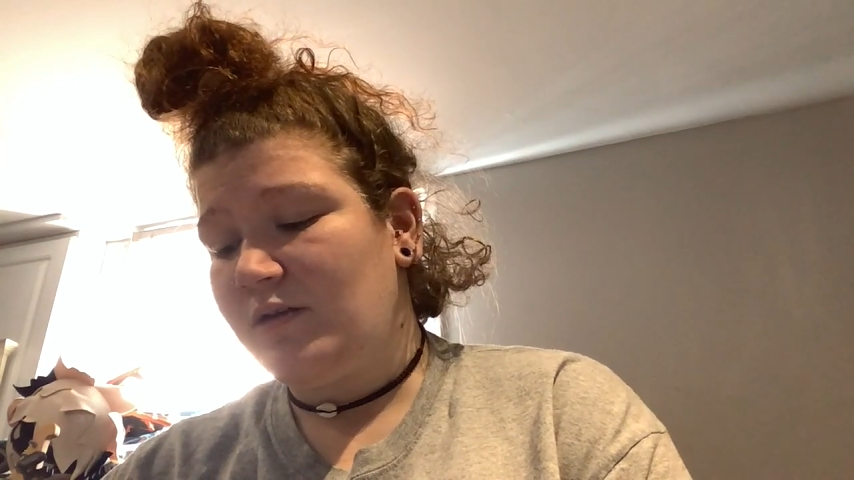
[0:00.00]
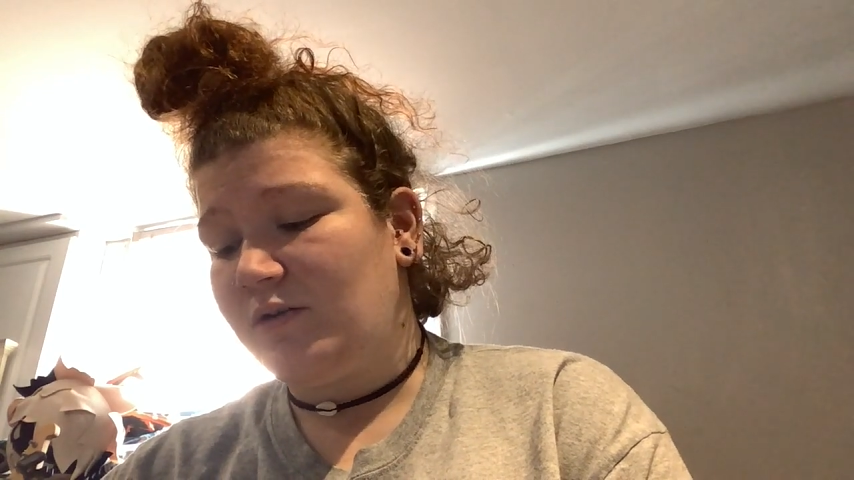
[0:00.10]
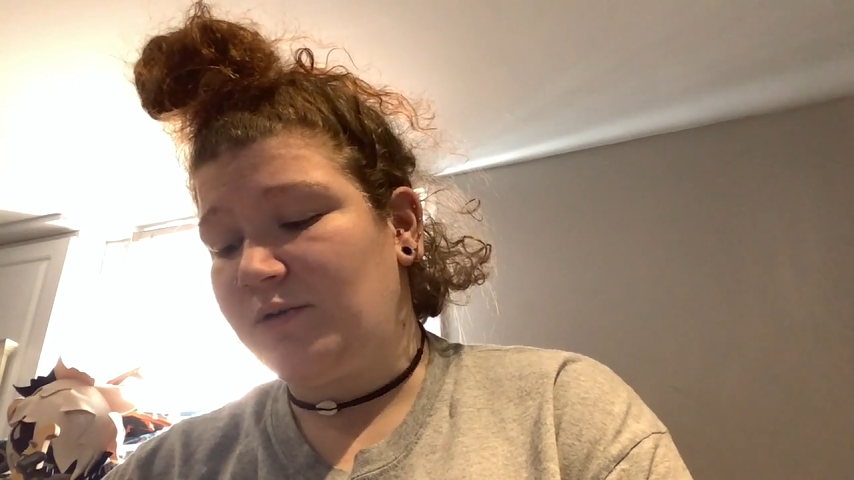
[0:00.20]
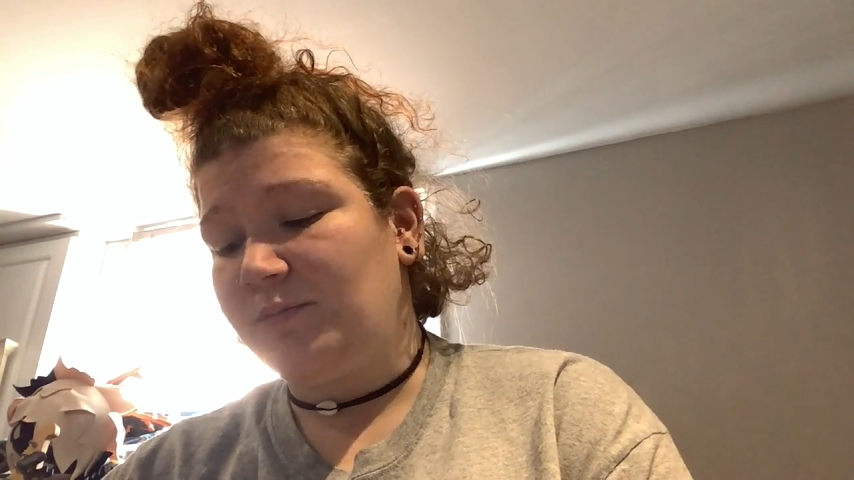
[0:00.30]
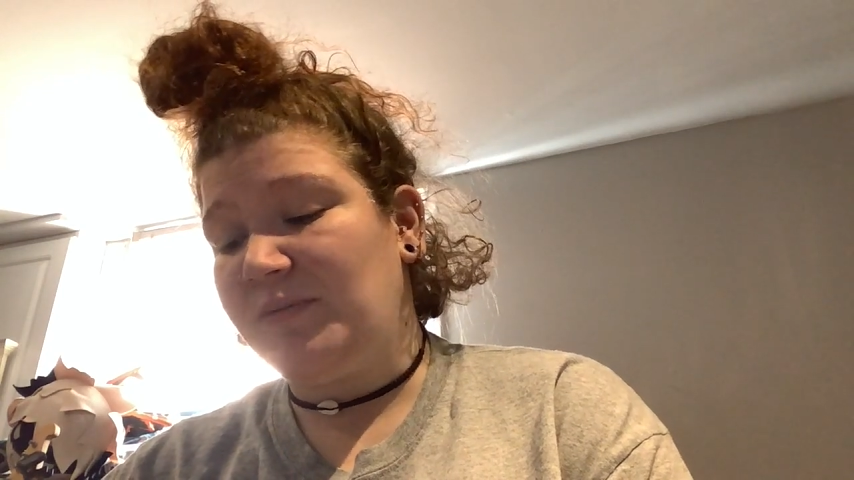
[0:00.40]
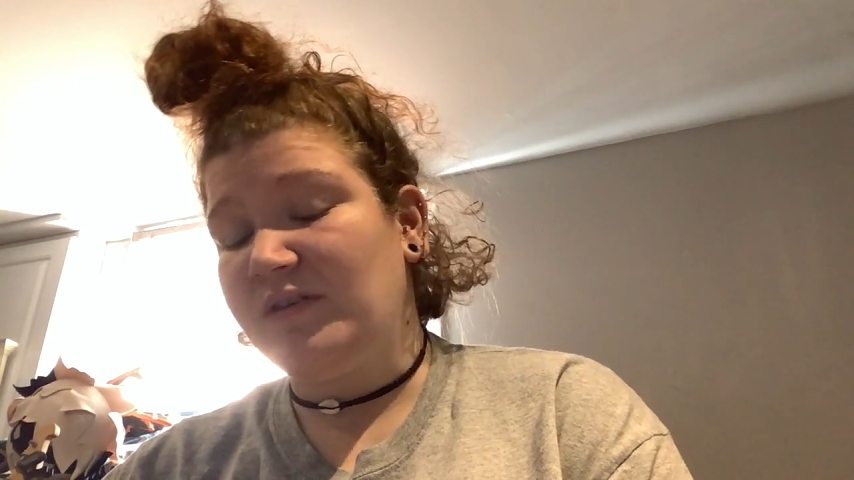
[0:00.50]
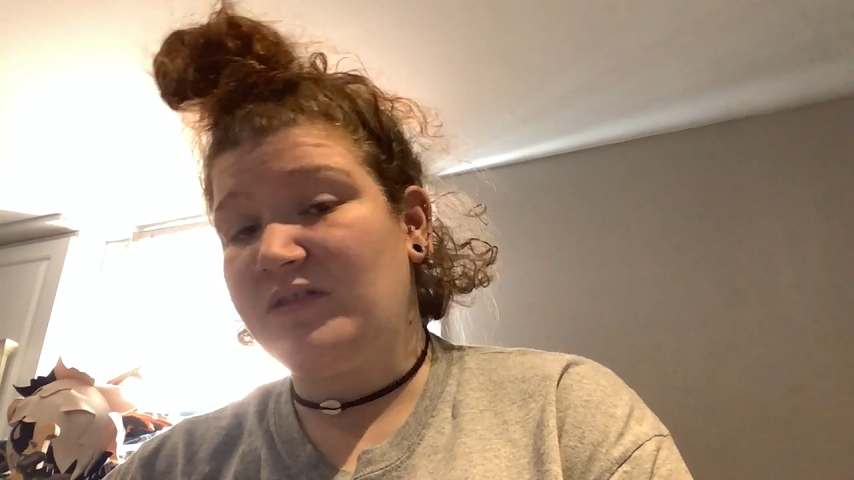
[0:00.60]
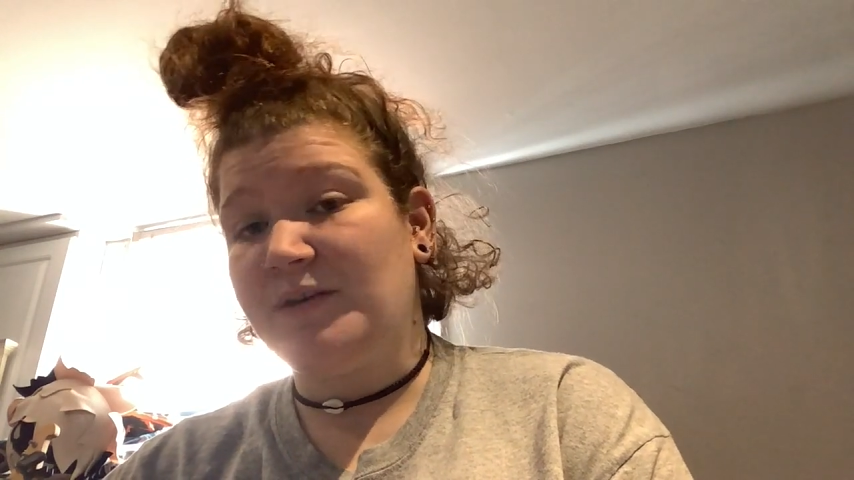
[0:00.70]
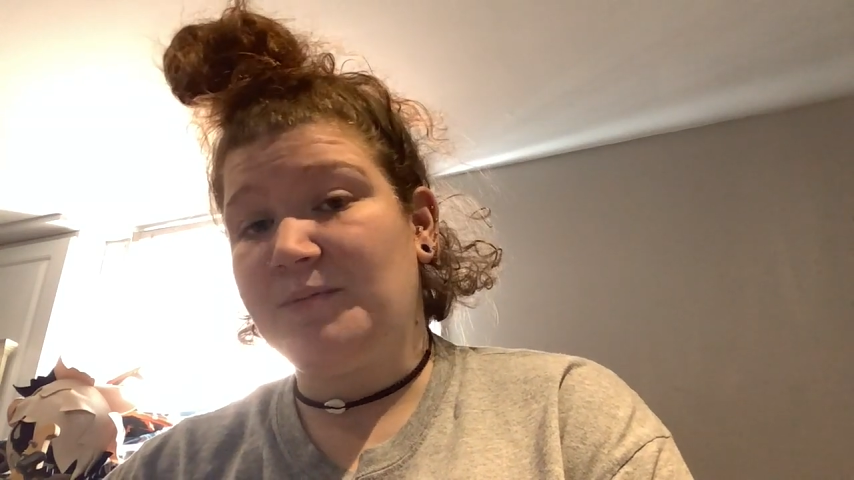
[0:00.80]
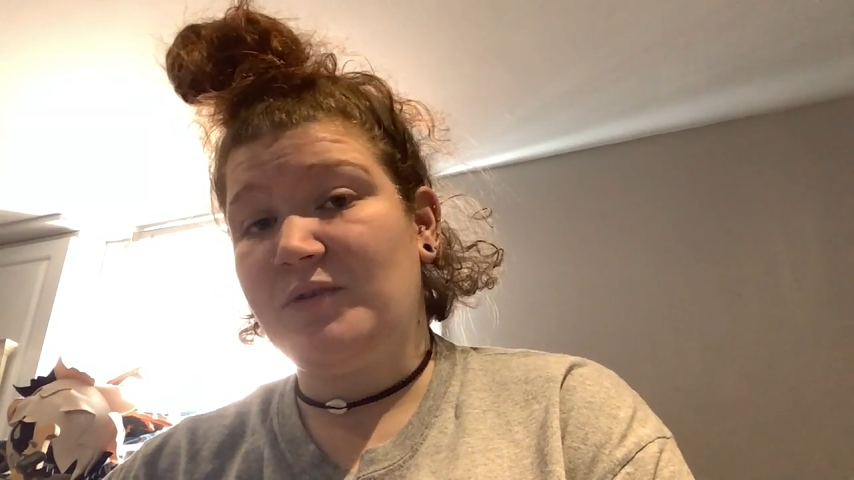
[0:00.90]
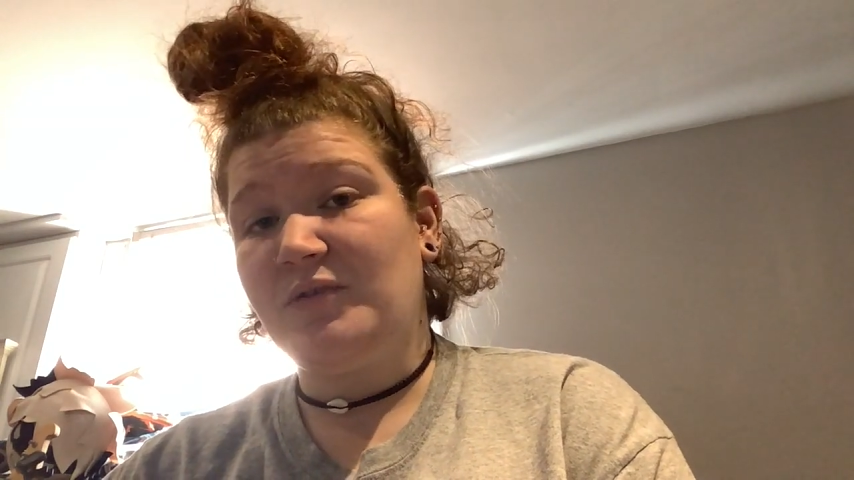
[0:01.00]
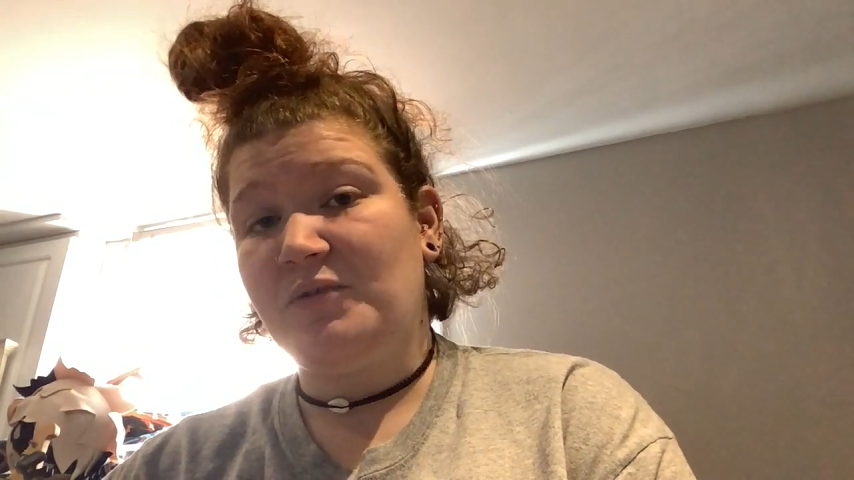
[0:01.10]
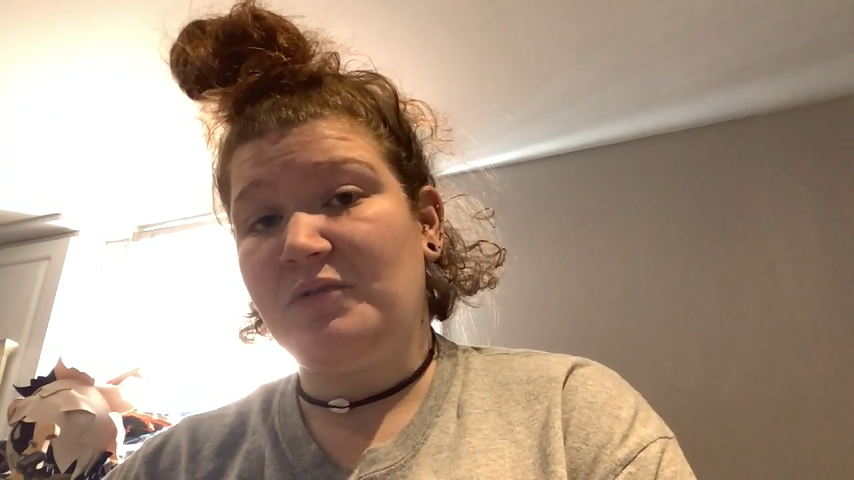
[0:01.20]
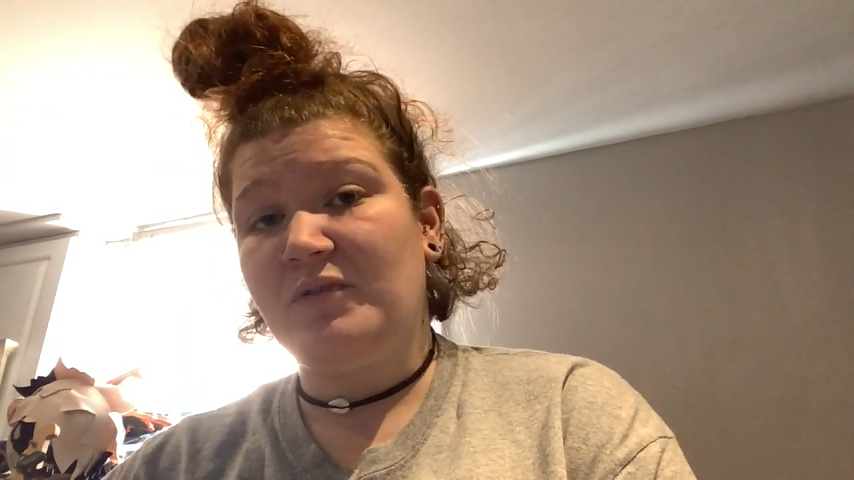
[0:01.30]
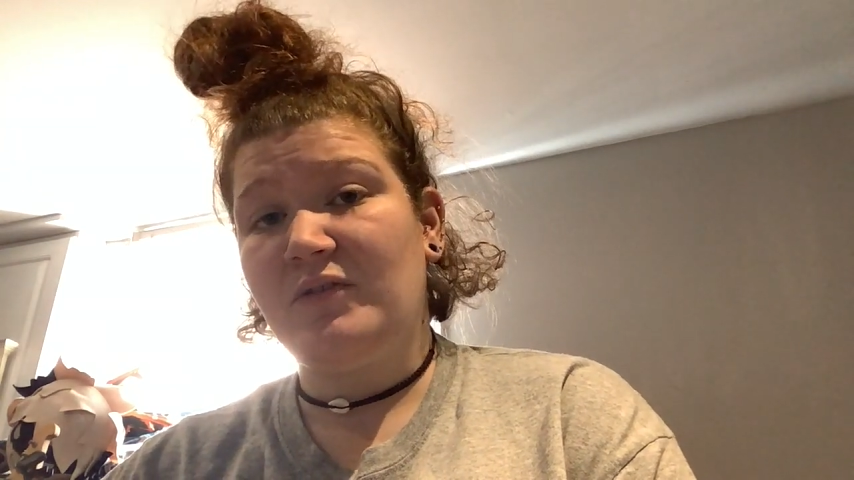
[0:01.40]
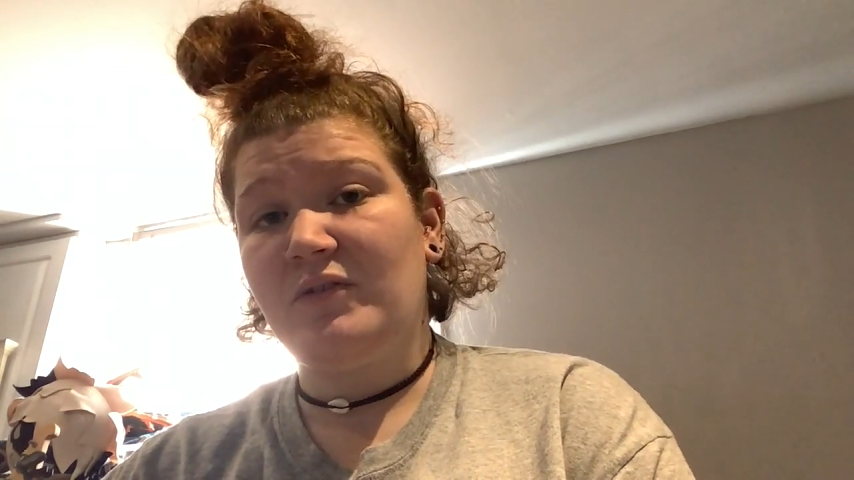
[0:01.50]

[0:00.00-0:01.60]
or meal substitutes,